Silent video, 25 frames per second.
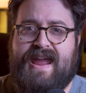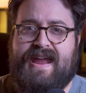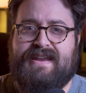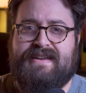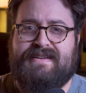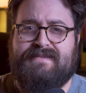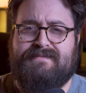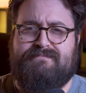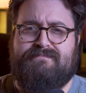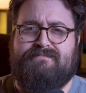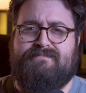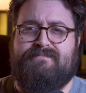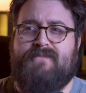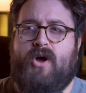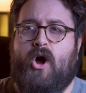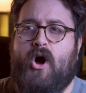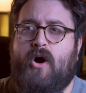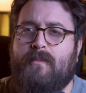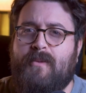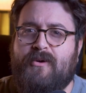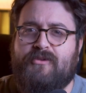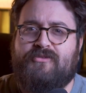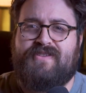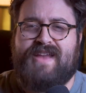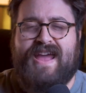and
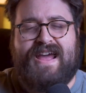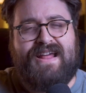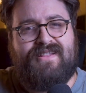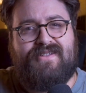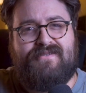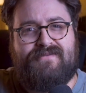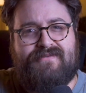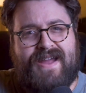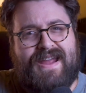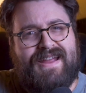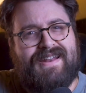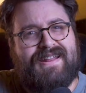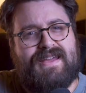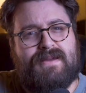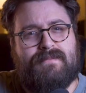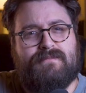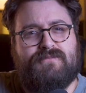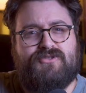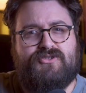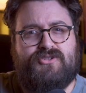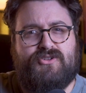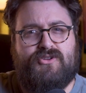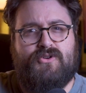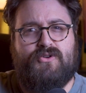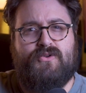almost elevate him
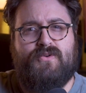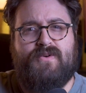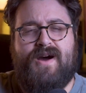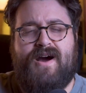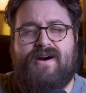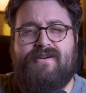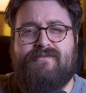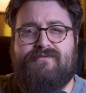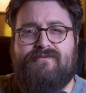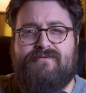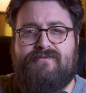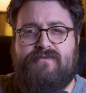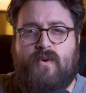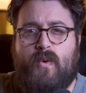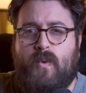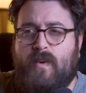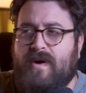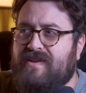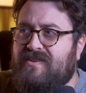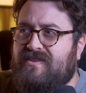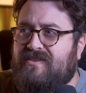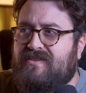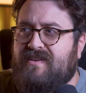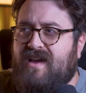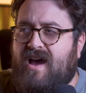to a
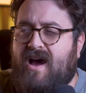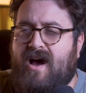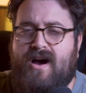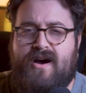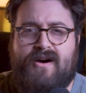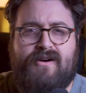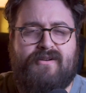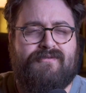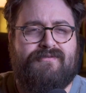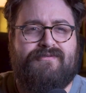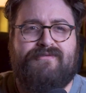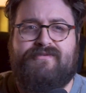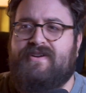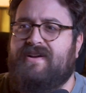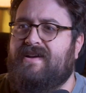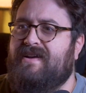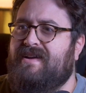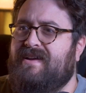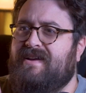voice of